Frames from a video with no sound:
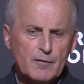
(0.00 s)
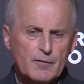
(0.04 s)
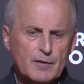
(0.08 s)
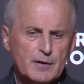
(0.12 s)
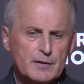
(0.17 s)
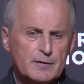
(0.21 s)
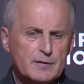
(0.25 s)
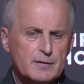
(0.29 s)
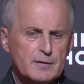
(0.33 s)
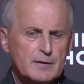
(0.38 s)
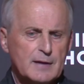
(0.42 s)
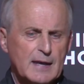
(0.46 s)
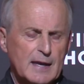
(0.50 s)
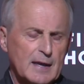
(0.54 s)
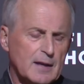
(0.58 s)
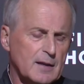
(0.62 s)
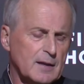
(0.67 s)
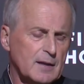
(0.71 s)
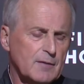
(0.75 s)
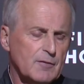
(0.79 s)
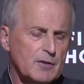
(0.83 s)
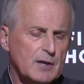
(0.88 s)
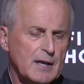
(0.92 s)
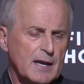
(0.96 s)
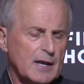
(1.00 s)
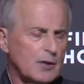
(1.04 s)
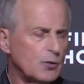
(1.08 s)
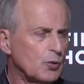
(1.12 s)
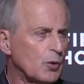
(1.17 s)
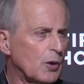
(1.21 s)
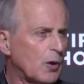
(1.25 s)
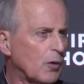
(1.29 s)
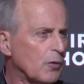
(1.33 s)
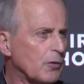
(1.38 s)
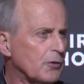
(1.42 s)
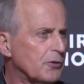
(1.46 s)
if it can't if you can't
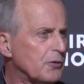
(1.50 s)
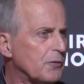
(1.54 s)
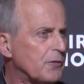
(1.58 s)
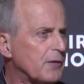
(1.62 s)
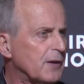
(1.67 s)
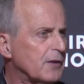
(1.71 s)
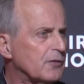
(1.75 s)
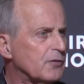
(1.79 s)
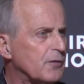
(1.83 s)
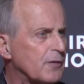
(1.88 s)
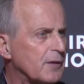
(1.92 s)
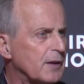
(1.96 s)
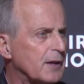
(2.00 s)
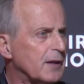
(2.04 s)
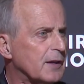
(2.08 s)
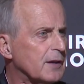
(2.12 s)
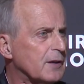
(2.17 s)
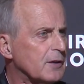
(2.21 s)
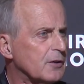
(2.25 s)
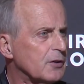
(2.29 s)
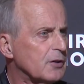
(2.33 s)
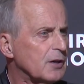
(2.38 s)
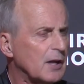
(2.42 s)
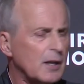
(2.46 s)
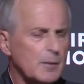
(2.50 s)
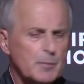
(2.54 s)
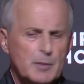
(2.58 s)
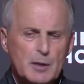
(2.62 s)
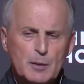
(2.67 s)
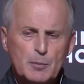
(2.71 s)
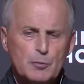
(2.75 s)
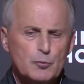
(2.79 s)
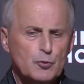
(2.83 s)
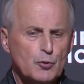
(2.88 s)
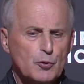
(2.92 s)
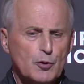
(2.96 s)
do it on the defensive end. You got to be
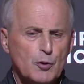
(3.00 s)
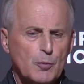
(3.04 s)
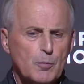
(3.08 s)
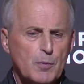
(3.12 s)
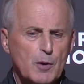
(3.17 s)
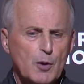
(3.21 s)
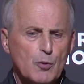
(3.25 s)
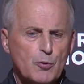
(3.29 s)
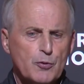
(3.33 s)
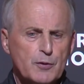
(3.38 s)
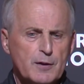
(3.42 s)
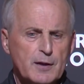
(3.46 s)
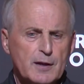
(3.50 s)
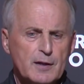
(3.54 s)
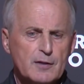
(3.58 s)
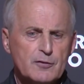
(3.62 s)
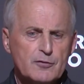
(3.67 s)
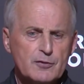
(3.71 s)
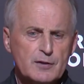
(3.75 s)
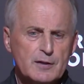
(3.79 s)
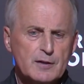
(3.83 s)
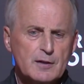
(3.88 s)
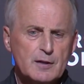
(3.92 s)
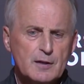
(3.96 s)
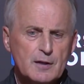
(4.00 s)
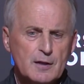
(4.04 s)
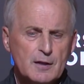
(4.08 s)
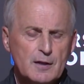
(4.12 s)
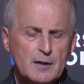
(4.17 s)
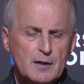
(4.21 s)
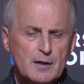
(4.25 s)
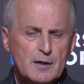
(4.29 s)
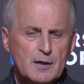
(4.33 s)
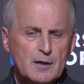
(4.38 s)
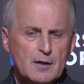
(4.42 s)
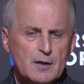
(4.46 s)
able to do it on both ends, and
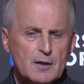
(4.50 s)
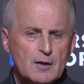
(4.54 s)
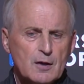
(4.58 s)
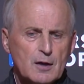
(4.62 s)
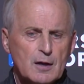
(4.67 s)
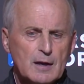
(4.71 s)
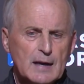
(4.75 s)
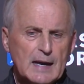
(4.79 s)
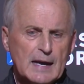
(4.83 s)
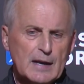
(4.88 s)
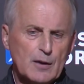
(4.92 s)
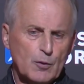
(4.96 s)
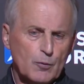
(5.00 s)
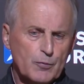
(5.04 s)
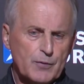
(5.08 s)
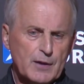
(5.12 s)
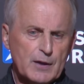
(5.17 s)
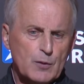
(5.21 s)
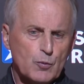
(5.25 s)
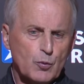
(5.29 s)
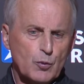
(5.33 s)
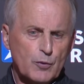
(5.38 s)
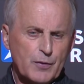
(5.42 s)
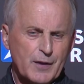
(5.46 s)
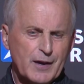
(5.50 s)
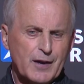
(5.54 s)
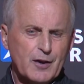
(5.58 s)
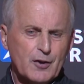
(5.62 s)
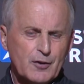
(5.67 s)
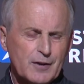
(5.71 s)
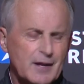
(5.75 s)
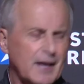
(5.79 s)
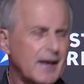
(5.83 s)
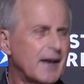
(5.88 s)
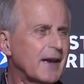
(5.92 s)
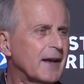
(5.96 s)
I don't think we're there
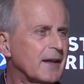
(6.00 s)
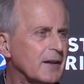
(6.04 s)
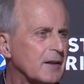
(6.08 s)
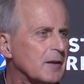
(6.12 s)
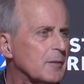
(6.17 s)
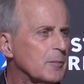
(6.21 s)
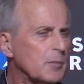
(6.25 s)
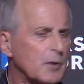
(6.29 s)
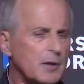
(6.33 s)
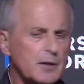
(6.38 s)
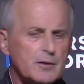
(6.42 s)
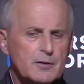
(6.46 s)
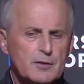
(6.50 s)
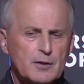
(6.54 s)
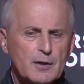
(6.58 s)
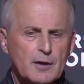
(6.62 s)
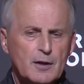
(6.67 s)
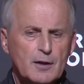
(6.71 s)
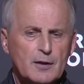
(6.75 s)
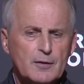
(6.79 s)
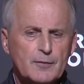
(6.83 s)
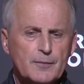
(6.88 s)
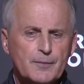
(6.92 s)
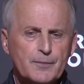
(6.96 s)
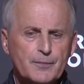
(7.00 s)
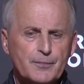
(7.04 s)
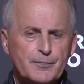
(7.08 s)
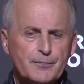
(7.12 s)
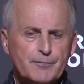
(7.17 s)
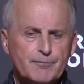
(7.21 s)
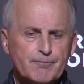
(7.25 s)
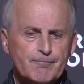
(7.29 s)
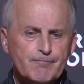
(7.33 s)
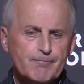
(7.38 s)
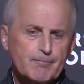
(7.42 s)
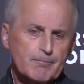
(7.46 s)
yet, but um,
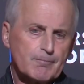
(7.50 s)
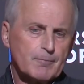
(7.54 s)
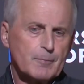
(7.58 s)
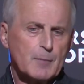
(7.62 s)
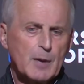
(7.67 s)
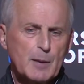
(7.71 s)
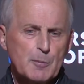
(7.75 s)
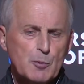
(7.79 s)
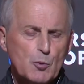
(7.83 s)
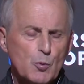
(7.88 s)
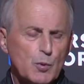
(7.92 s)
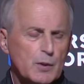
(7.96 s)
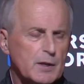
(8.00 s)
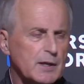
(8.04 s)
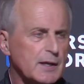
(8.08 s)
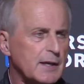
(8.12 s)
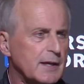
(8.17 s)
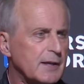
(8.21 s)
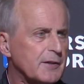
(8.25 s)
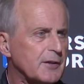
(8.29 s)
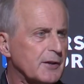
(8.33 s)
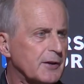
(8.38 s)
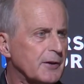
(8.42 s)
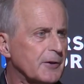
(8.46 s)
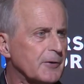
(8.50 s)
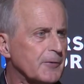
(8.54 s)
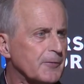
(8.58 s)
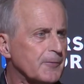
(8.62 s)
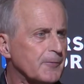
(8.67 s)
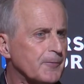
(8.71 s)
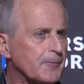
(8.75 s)
maybe we can get there.